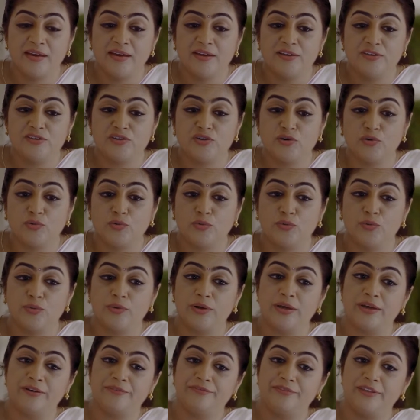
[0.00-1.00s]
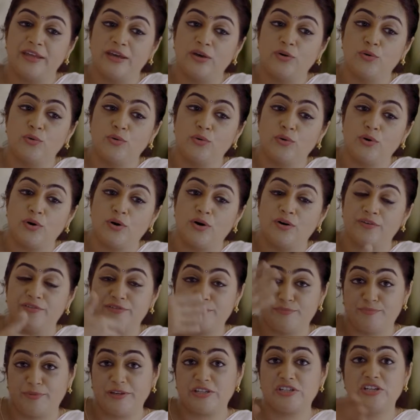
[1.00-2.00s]
So if they go off,
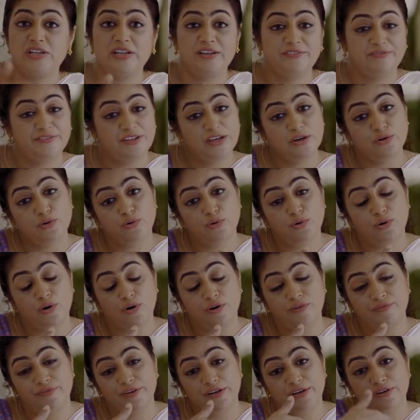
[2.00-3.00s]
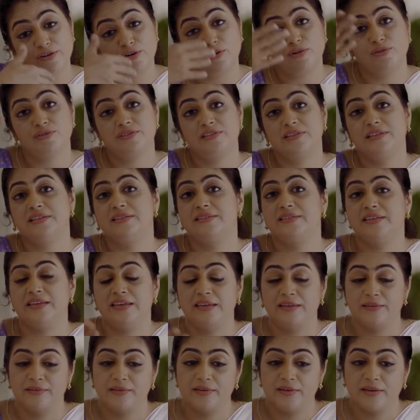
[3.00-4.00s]
especially if they go off across the
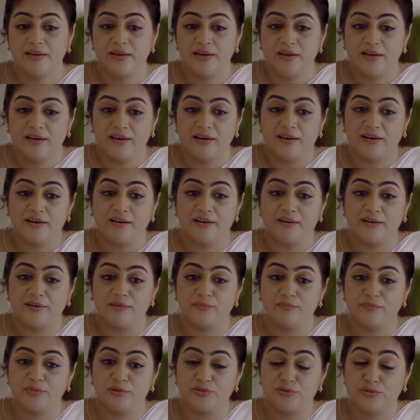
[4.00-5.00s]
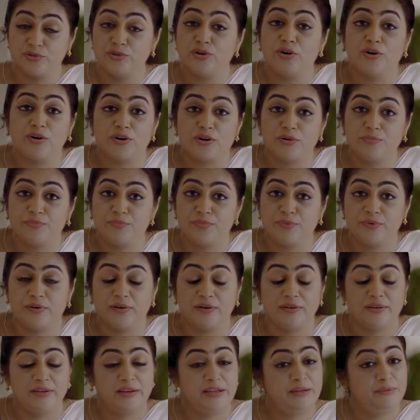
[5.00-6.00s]
sea to Europe,
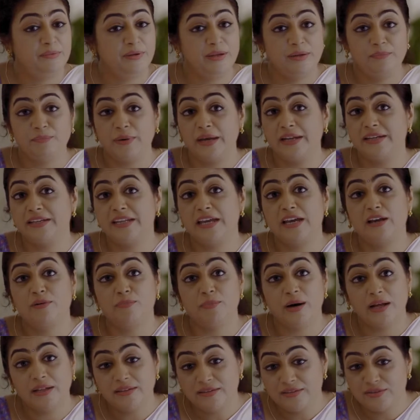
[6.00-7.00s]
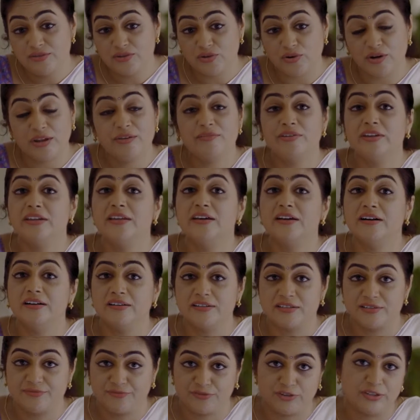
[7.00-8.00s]
it might take months or even
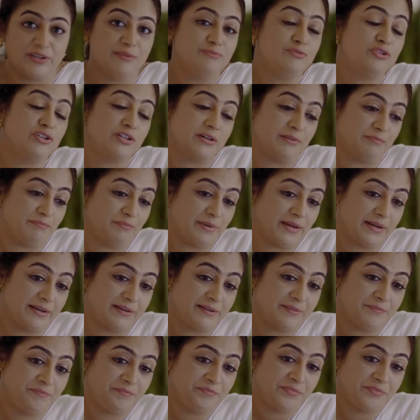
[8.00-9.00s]
years for them to come back.